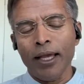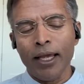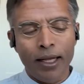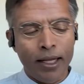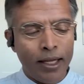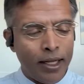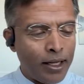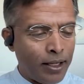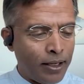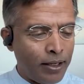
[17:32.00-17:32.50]

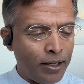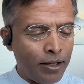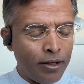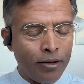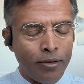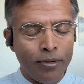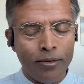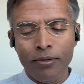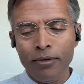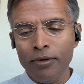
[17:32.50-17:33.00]
And,
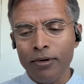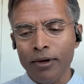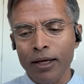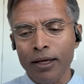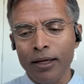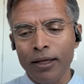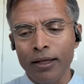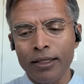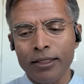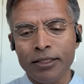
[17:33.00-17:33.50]

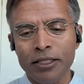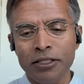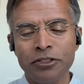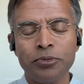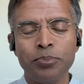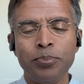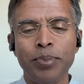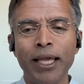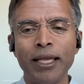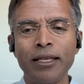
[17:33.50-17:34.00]
it's a
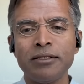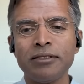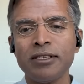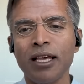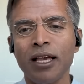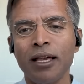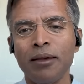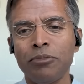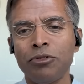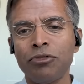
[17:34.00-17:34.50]
space
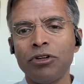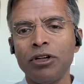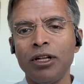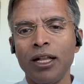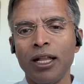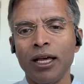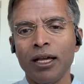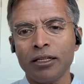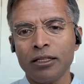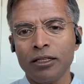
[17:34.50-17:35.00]
I'm
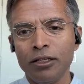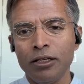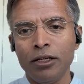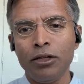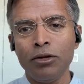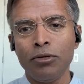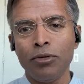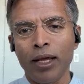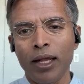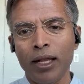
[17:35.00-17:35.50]
reluctant
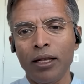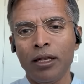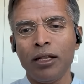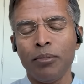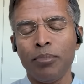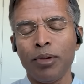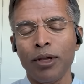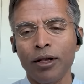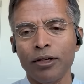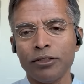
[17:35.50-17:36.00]
to
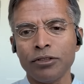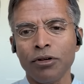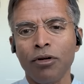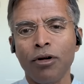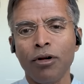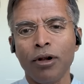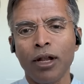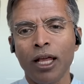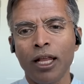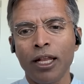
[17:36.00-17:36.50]
enter because
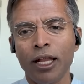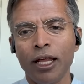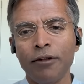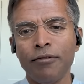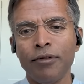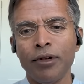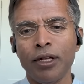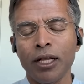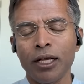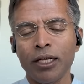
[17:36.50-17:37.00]
online
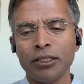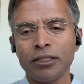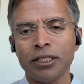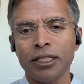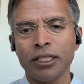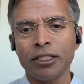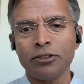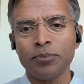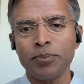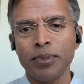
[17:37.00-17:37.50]

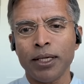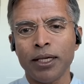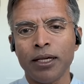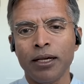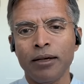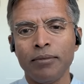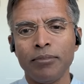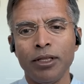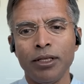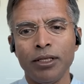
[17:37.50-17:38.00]
advertising has
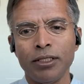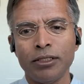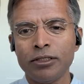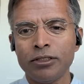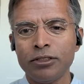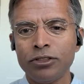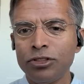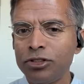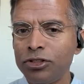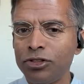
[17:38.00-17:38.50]
become this
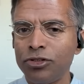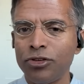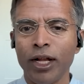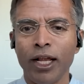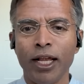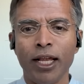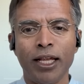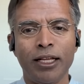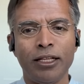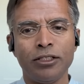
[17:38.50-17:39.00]

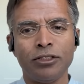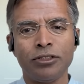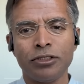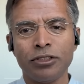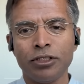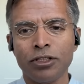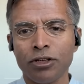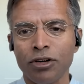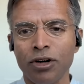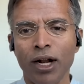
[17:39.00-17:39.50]
strange,
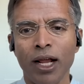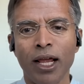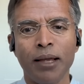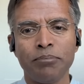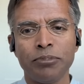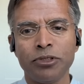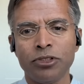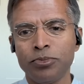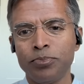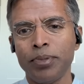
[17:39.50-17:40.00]

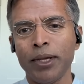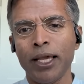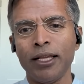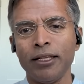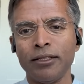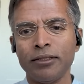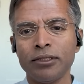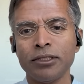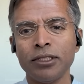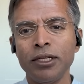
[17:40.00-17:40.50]
cramped
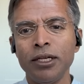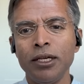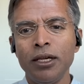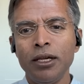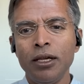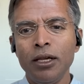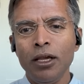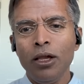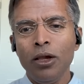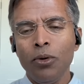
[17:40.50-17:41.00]
space
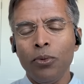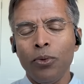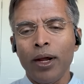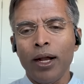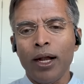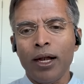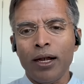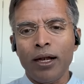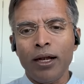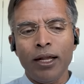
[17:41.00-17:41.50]

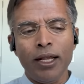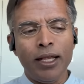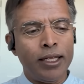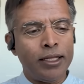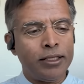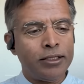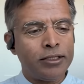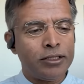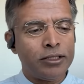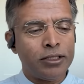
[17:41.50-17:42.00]
where
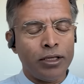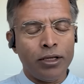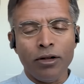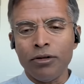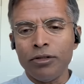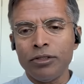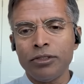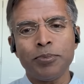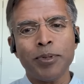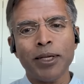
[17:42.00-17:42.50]
it's
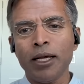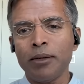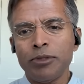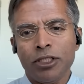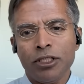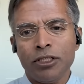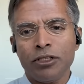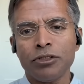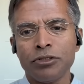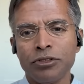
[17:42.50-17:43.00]
become a
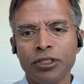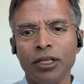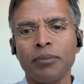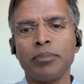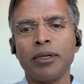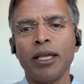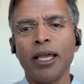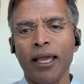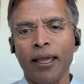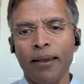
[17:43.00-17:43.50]

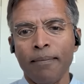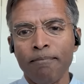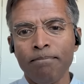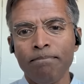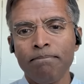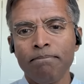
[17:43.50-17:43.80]
zero-sum game.